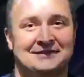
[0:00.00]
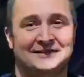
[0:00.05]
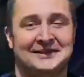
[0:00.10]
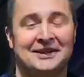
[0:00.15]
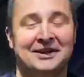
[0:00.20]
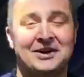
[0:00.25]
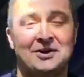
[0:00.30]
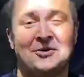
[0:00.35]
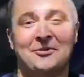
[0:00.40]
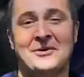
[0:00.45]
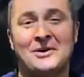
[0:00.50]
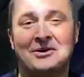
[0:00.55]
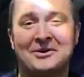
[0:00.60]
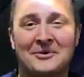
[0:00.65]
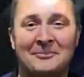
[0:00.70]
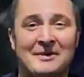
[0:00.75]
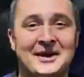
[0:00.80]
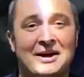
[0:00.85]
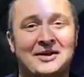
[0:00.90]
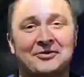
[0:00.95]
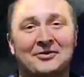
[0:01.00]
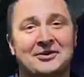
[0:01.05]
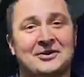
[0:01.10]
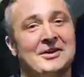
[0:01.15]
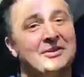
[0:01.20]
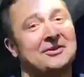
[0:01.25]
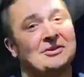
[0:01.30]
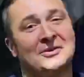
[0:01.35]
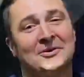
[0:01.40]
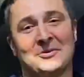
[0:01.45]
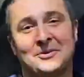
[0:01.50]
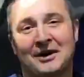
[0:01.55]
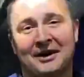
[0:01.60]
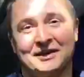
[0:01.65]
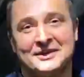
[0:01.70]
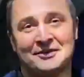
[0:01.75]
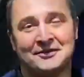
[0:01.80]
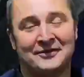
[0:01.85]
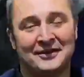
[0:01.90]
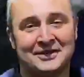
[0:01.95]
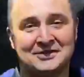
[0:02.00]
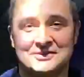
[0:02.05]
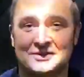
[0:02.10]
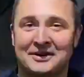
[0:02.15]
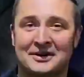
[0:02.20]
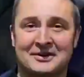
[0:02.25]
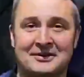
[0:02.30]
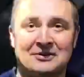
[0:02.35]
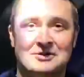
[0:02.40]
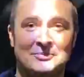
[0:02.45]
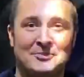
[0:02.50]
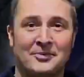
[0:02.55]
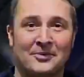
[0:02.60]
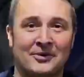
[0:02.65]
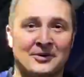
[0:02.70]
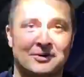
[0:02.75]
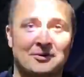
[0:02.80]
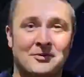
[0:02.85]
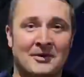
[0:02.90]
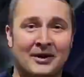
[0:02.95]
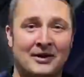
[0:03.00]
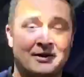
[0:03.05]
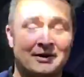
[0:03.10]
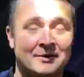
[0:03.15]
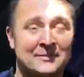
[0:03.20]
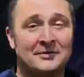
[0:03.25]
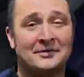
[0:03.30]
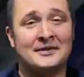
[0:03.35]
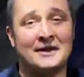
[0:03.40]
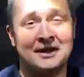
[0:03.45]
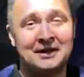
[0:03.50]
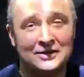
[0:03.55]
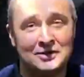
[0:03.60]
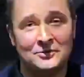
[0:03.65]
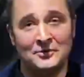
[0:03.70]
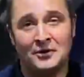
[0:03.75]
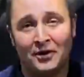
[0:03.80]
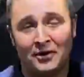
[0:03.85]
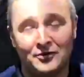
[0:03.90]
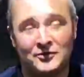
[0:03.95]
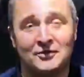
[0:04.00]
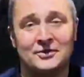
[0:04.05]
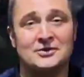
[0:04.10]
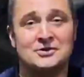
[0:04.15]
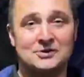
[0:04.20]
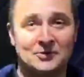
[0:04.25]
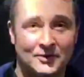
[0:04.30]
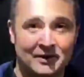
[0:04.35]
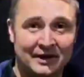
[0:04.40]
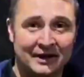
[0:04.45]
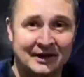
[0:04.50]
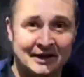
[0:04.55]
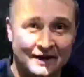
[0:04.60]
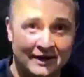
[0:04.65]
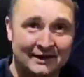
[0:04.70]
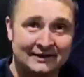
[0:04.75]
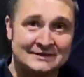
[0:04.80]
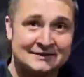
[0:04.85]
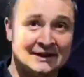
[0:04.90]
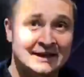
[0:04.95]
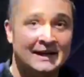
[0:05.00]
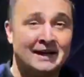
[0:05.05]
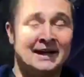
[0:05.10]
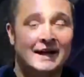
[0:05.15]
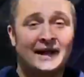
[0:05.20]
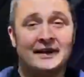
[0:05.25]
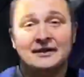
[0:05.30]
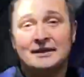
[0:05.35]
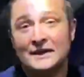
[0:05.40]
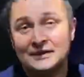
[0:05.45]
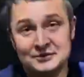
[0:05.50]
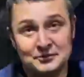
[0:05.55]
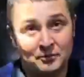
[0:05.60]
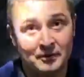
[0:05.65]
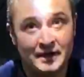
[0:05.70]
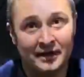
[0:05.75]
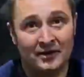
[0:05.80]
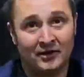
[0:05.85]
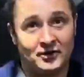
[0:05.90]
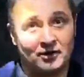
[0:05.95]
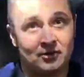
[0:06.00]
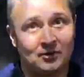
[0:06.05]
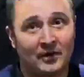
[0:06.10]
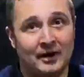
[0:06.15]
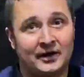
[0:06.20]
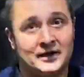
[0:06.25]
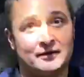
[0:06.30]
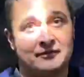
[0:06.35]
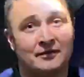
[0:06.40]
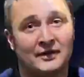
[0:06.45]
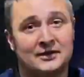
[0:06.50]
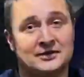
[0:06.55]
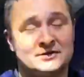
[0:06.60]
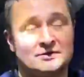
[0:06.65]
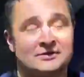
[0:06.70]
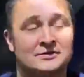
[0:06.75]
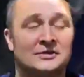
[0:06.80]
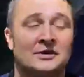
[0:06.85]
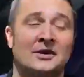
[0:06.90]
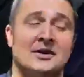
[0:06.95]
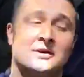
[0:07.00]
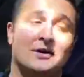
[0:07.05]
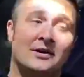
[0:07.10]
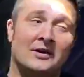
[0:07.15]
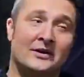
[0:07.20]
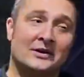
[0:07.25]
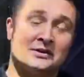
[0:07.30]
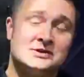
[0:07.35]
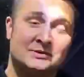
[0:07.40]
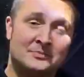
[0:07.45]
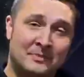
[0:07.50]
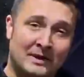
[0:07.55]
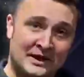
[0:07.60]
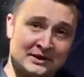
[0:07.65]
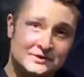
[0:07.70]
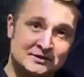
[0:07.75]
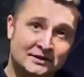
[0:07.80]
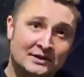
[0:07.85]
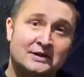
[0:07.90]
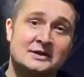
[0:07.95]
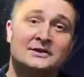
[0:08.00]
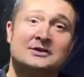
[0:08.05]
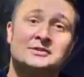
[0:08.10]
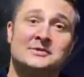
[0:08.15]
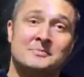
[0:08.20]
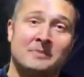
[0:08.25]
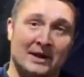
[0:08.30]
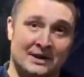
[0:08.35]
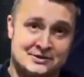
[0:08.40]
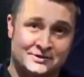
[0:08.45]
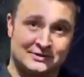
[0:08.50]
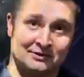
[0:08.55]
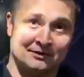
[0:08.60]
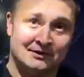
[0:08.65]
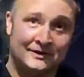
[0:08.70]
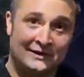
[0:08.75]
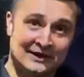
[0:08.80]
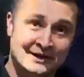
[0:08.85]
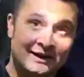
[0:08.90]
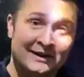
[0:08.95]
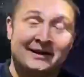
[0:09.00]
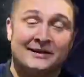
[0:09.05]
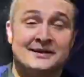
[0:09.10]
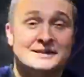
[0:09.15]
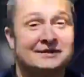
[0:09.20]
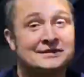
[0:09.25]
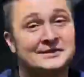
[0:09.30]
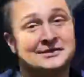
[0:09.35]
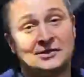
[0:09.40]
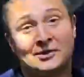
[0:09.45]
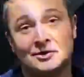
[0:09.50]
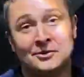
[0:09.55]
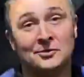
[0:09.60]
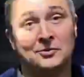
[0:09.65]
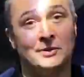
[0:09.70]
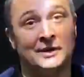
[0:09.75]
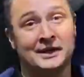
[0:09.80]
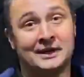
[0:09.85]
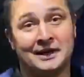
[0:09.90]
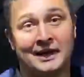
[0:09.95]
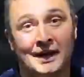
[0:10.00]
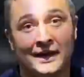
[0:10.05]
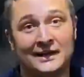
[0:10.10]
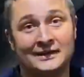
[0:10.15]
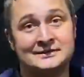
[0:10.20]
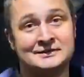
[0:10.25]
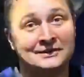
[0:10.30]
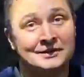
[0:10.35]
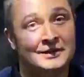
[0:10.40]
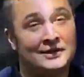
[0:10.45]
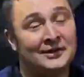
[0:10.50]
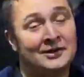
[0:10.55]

Hello and welcome back for another aquatic adventure here at Newport Aquarium. Thank you all for joining us. And this week our aquatic adventures are especially special. This is Earth Week, guys.